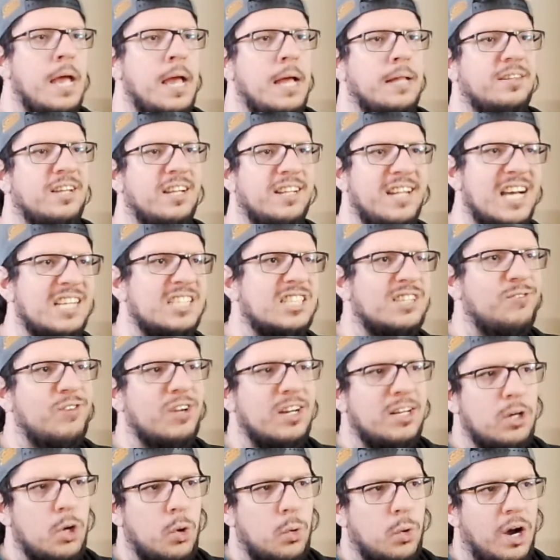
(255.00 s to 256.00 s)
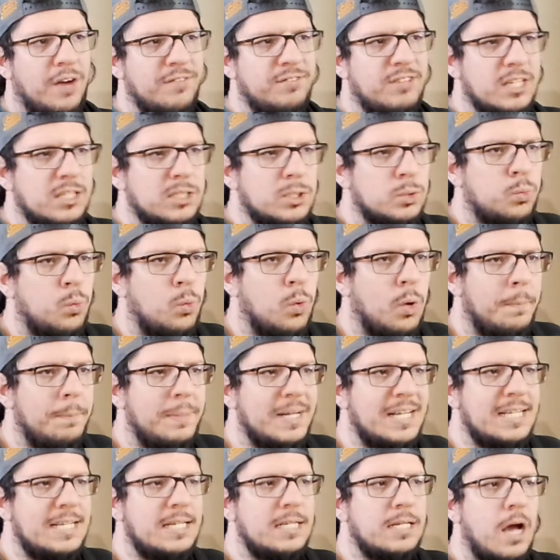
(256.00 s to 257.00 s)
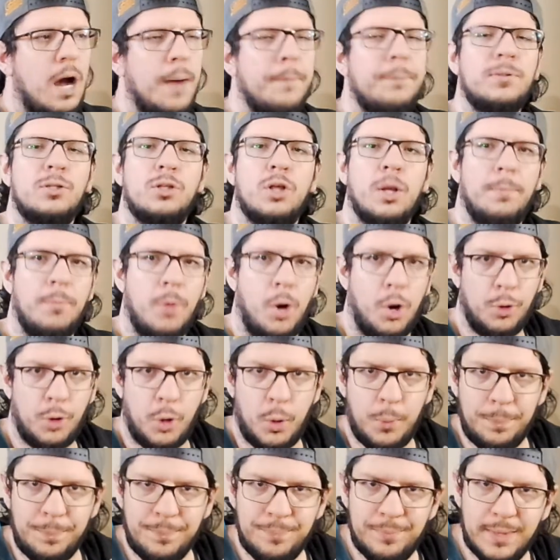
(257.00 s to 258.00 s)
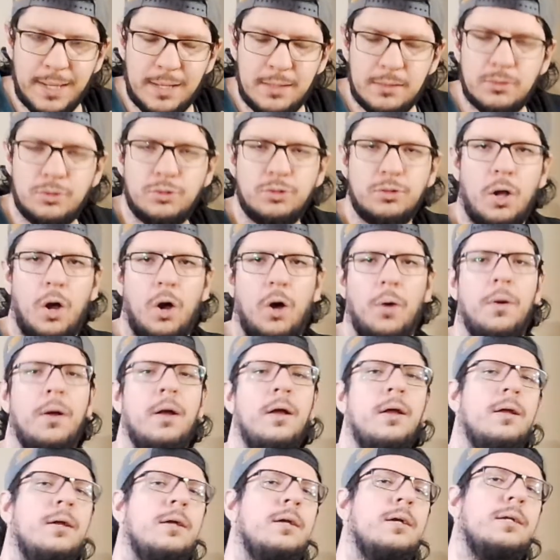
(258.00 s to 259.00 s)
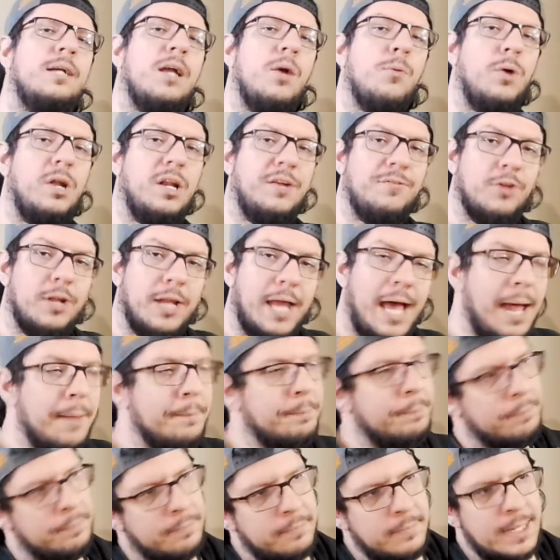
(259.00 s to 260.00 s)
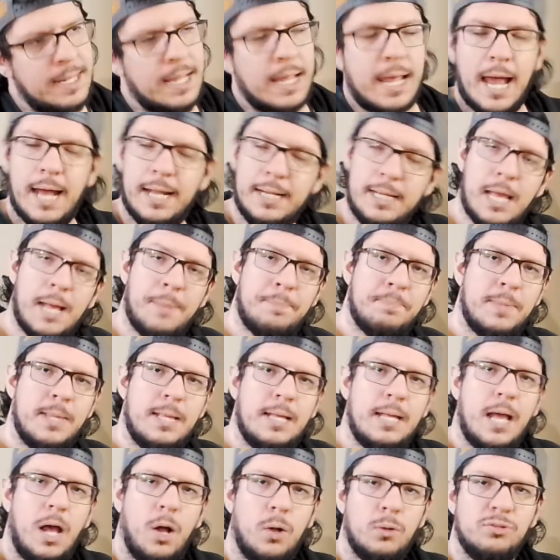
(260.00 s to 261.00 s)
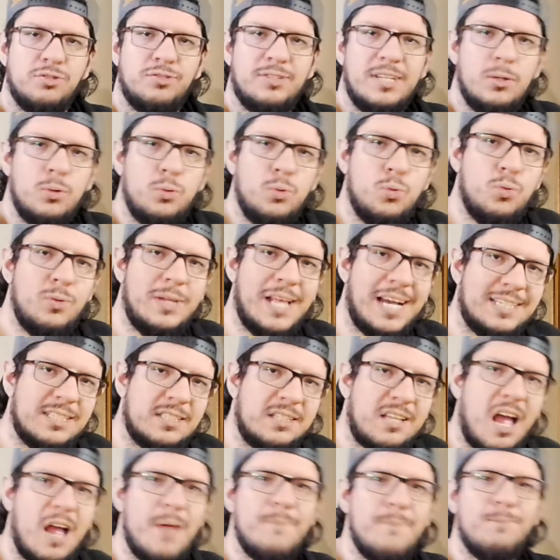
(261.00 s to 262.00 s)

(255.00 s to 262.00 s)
The next video of this will be up tomorrow. So get ready for that. And yeah, I will see you next time